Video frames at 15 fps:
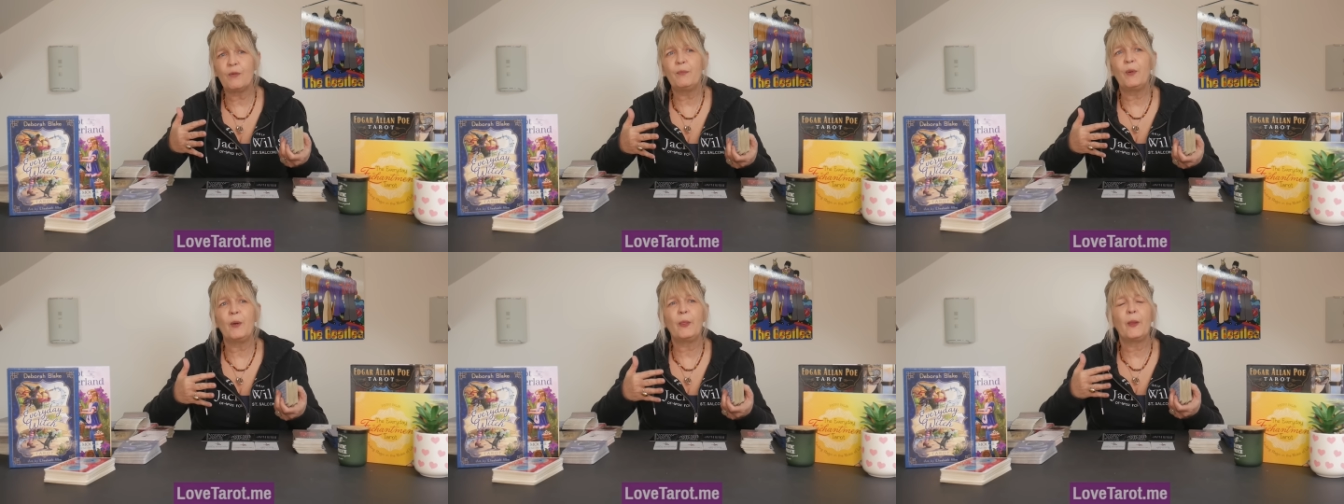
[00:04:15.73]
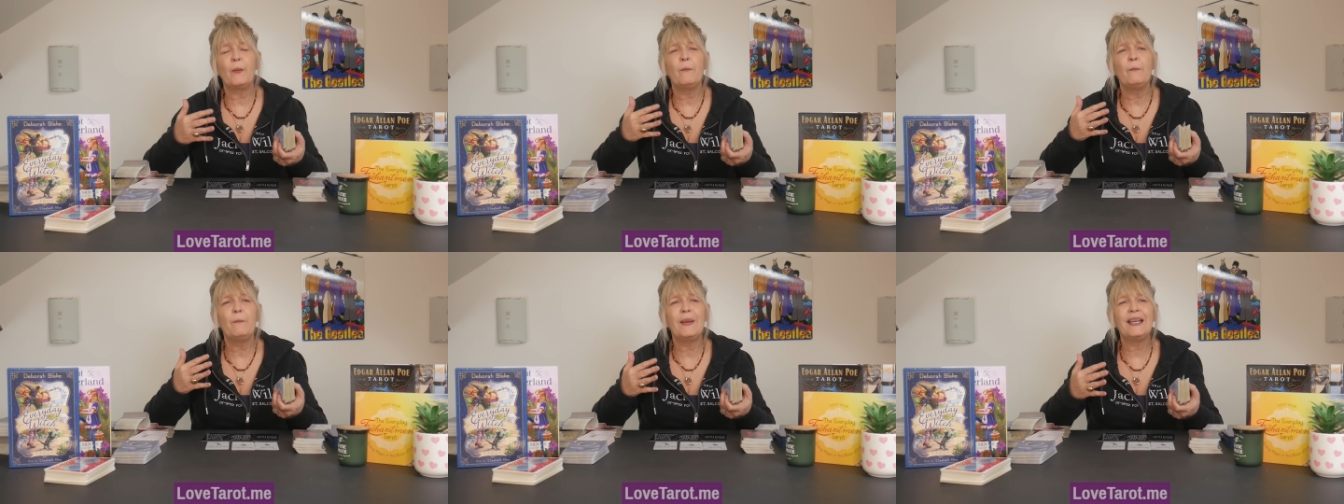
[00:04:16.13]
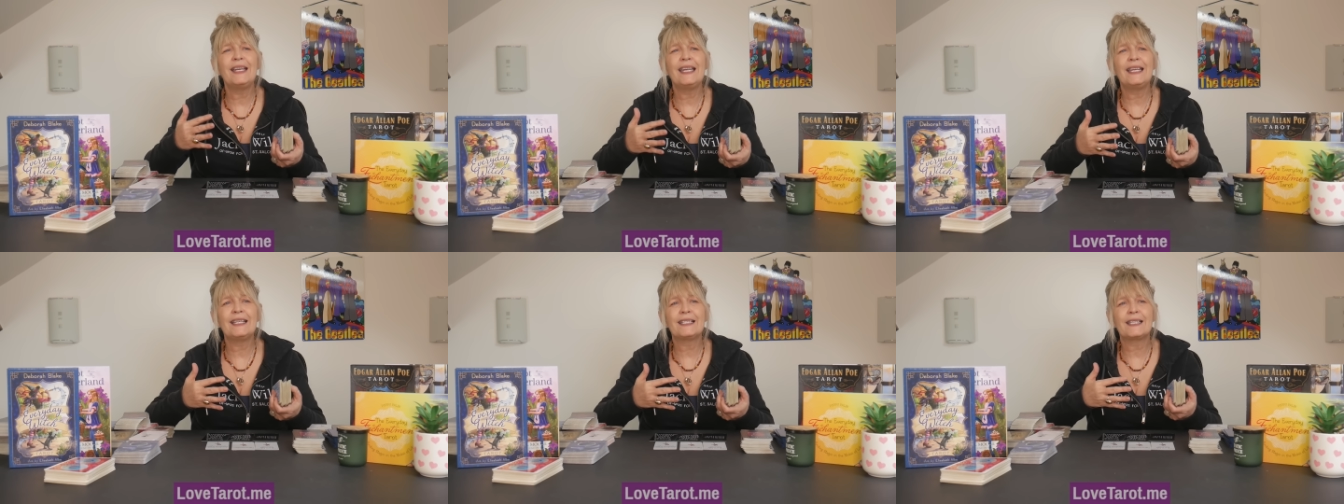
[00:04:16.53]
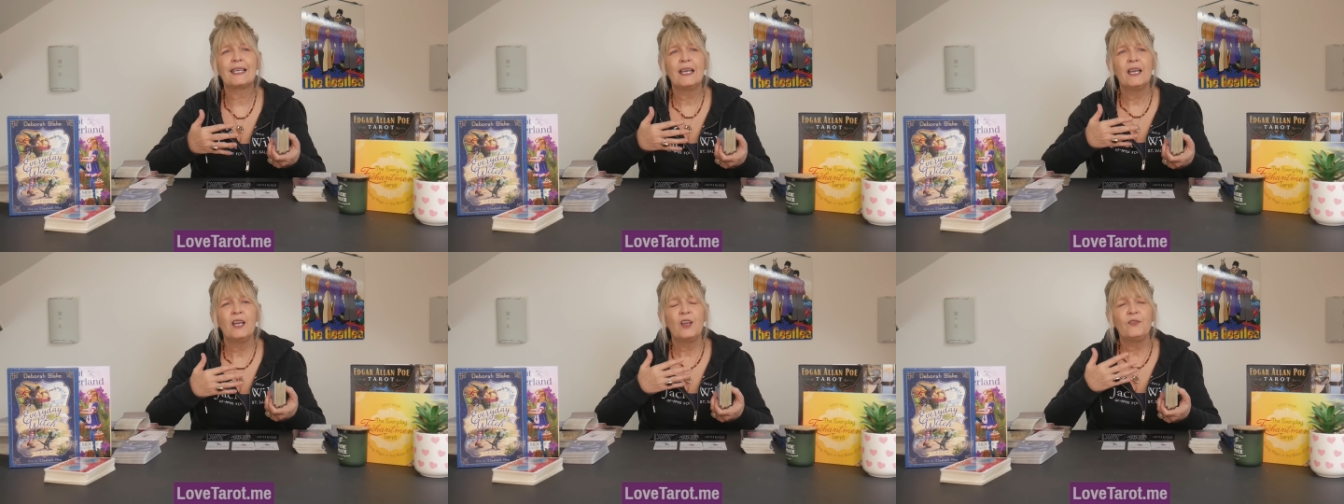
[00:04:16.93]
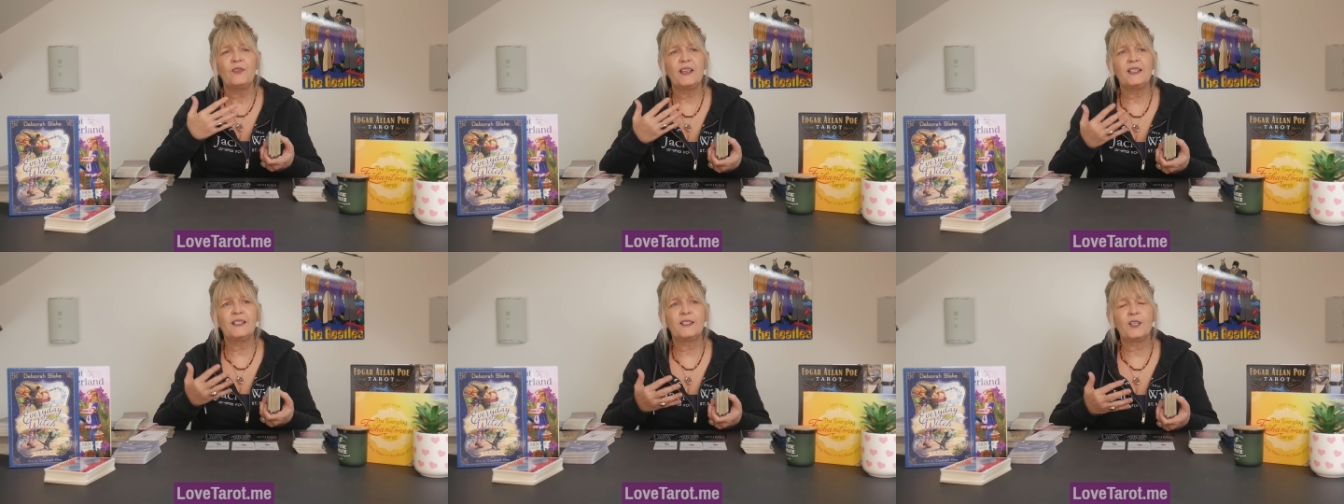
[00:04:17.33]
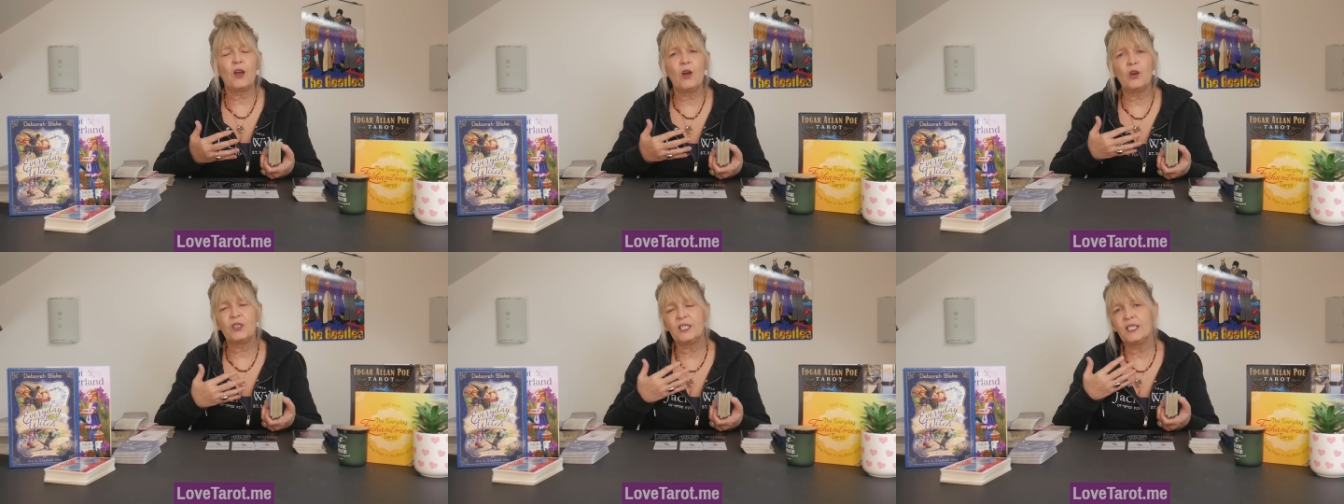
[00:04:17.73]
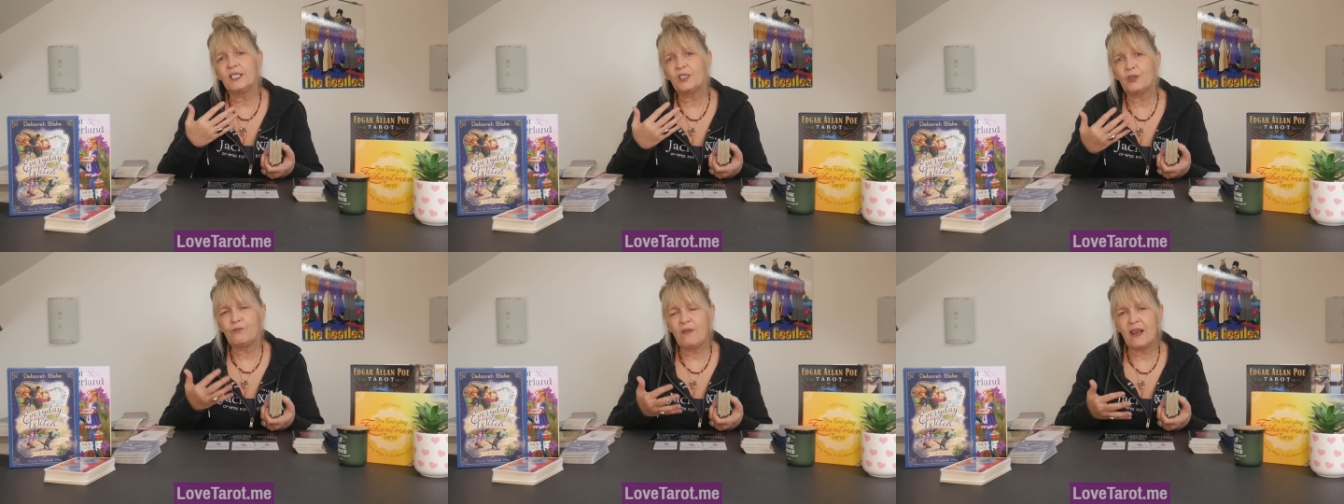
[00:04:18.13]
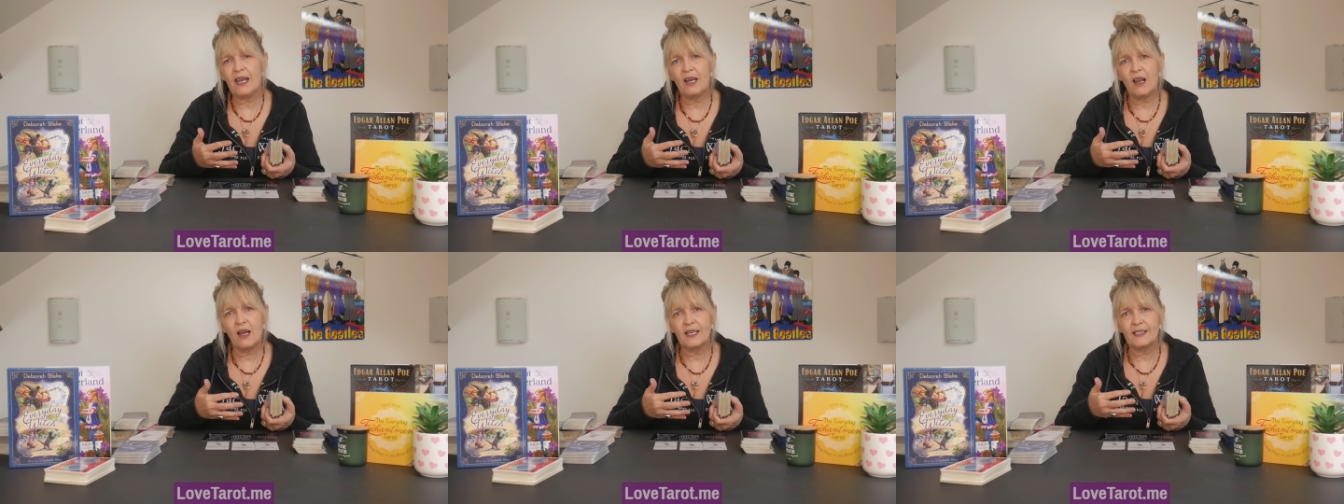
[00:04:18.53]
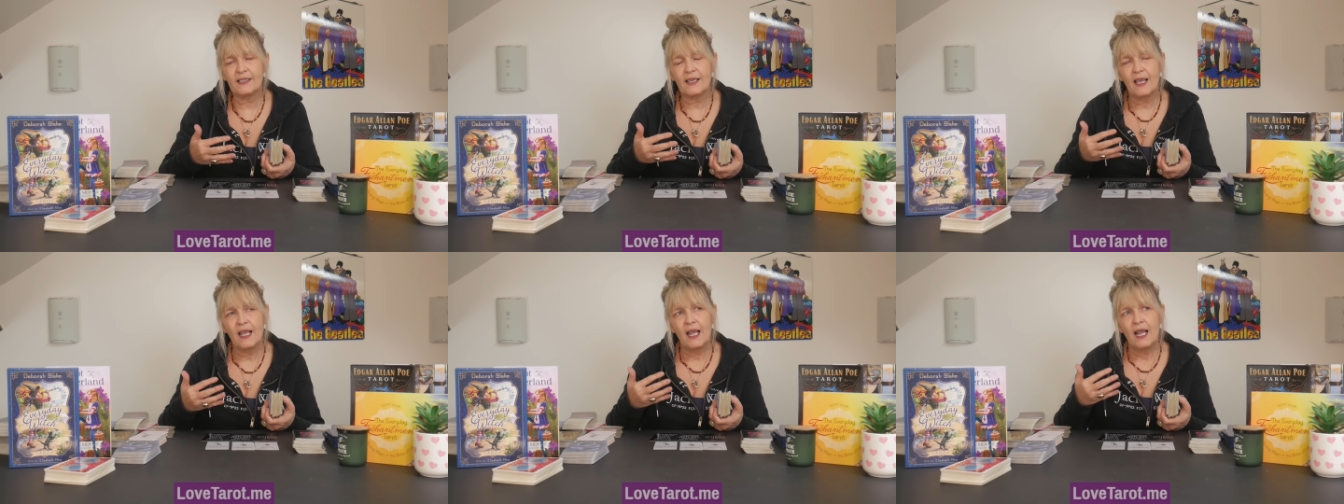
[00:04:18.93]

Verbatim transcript: But the minute they started to realise